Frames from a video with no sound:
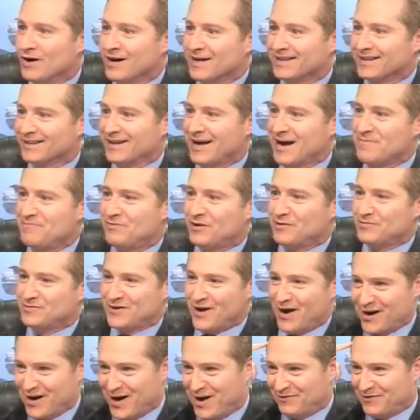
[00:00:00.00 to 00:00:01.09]
the light bulb's
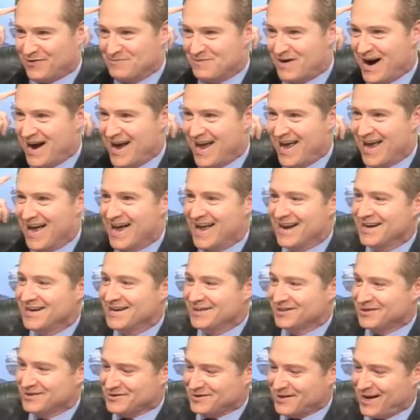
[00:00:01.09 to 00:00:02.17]
gone off in my head,
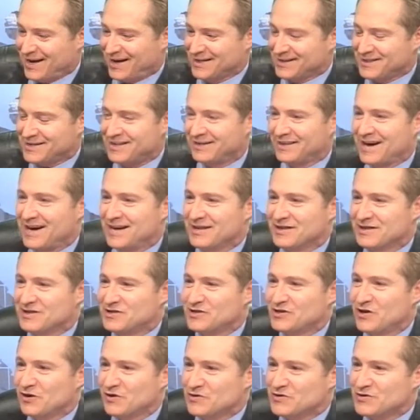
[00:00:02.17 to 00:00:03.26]
just like it's lighting the
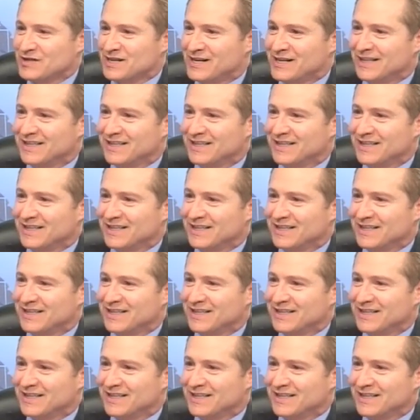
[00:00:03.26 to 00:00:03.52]
solar cell.